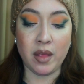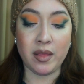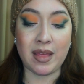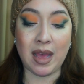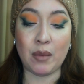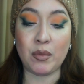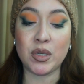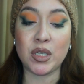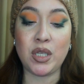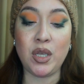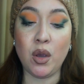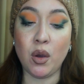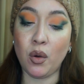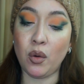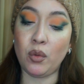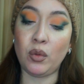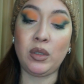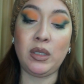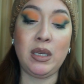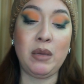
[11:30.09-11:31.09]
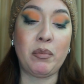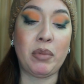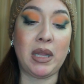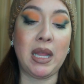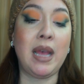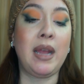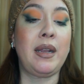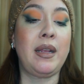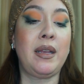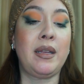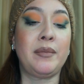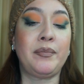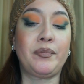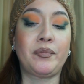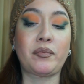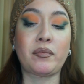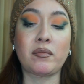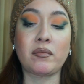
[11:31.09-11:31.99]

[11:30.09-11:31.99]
That was the only planet